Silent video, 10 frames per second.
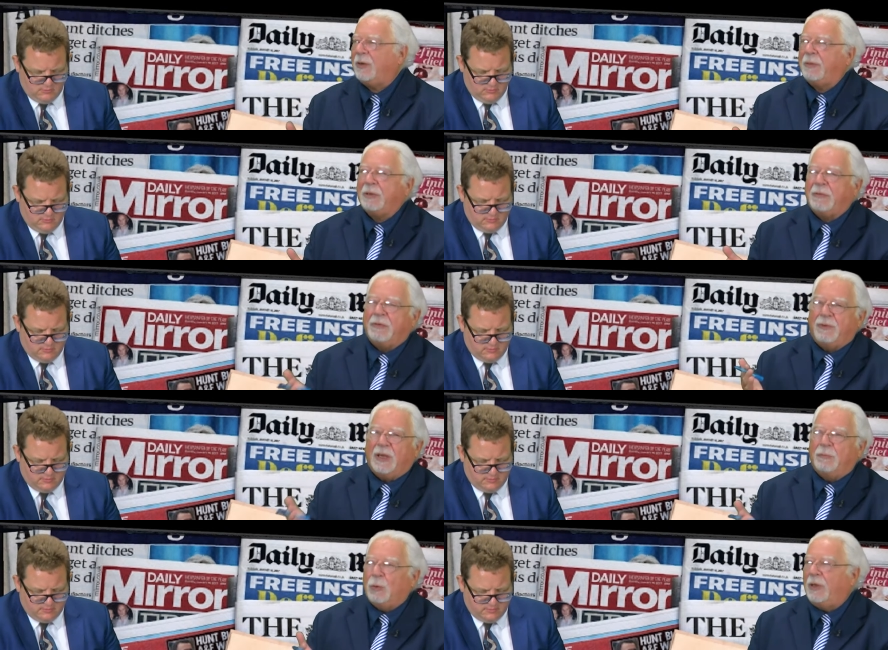Speaker 1: they're becoming
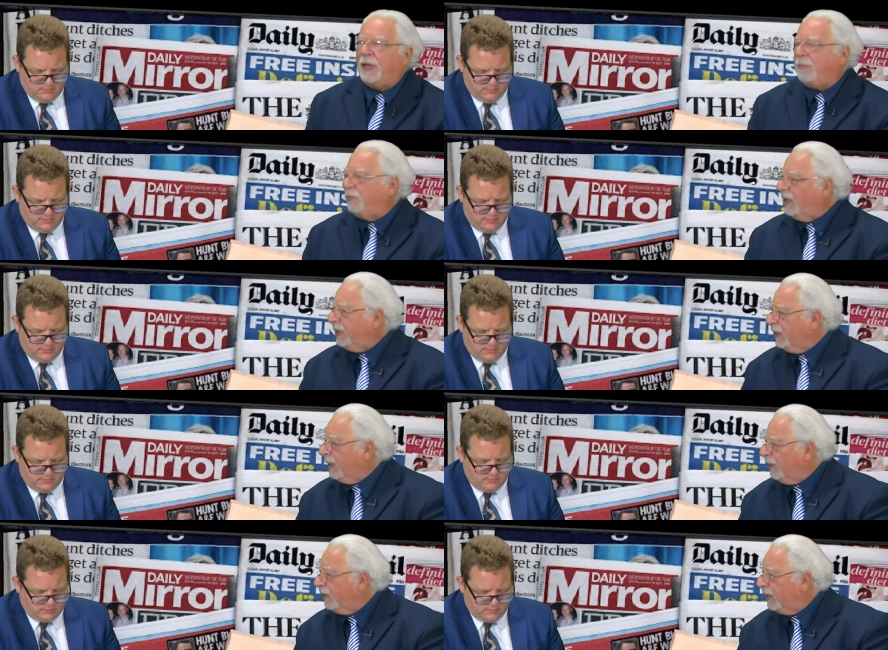far more like Brighton
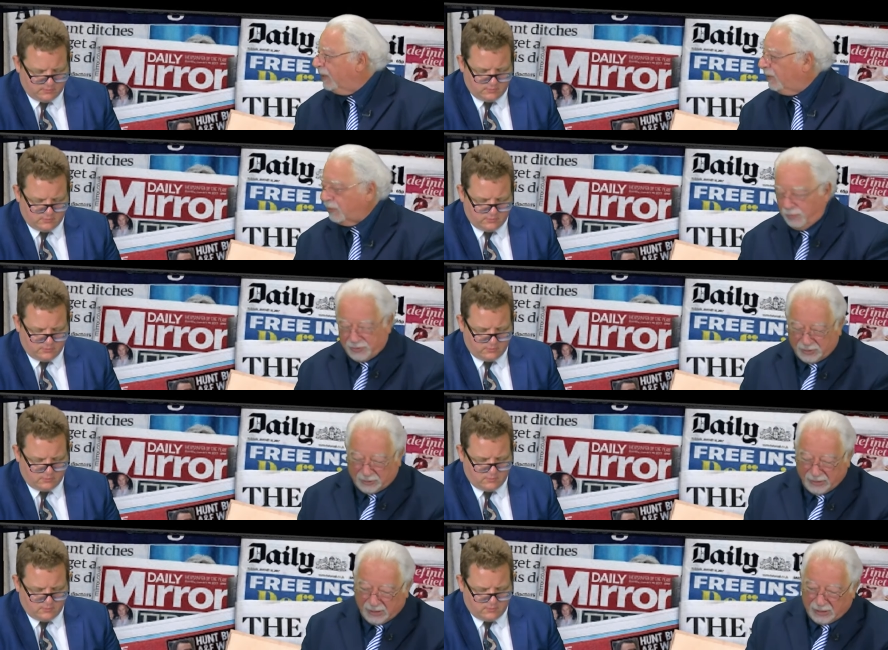now, I think. I'm not sure what's going
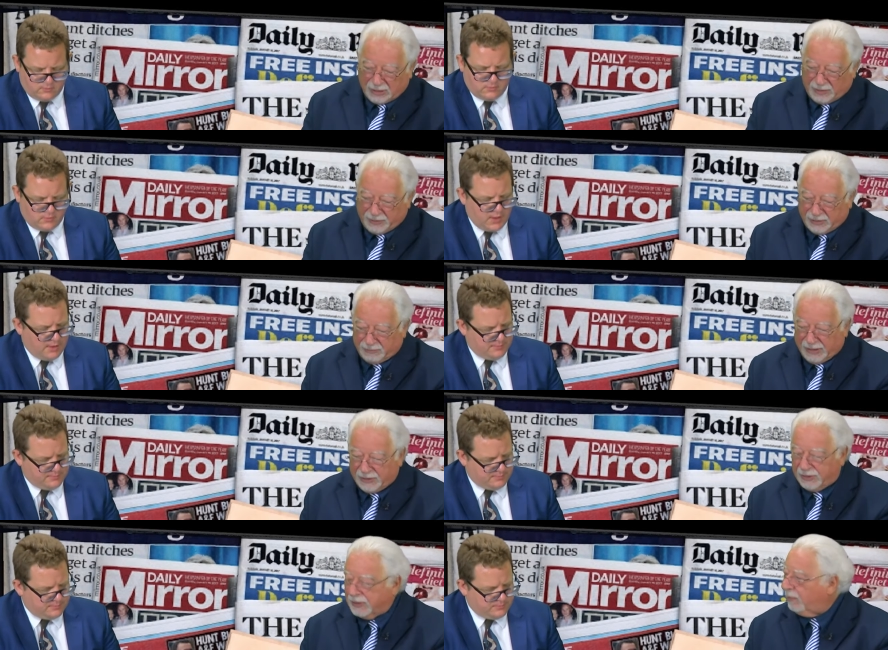on. Now, I think they've yeah.
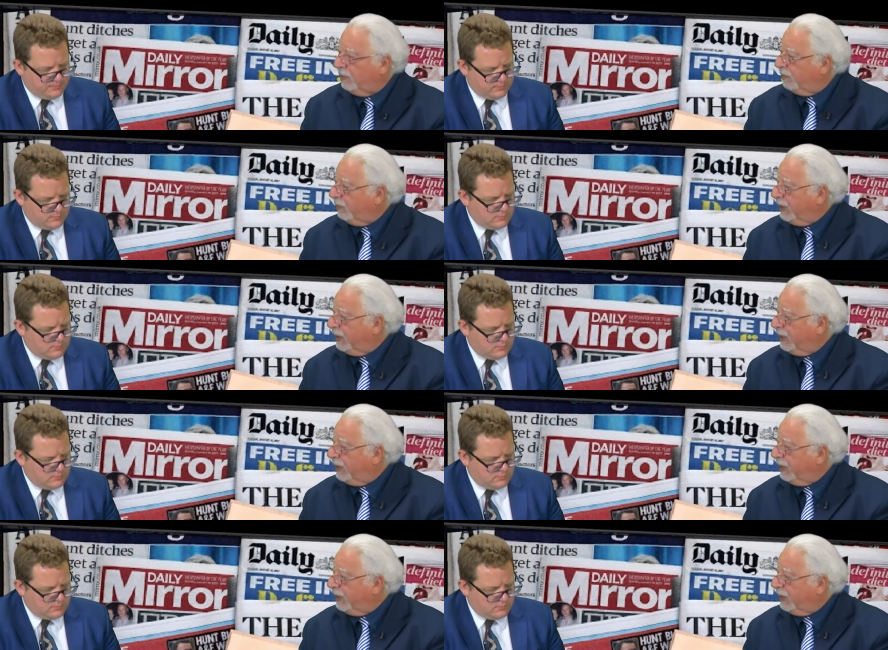elected a couple of Green